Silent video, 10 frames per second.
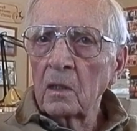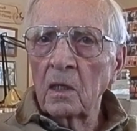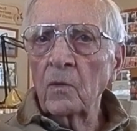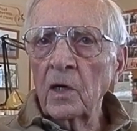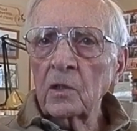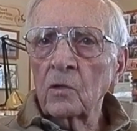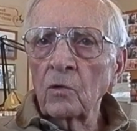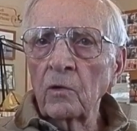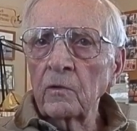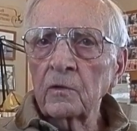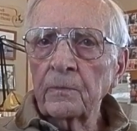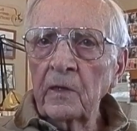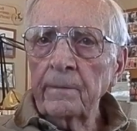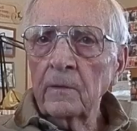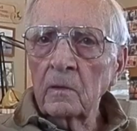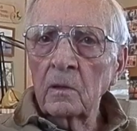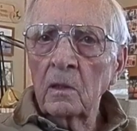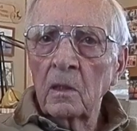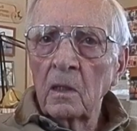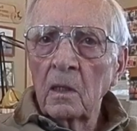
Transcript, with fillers: Now, what drove those people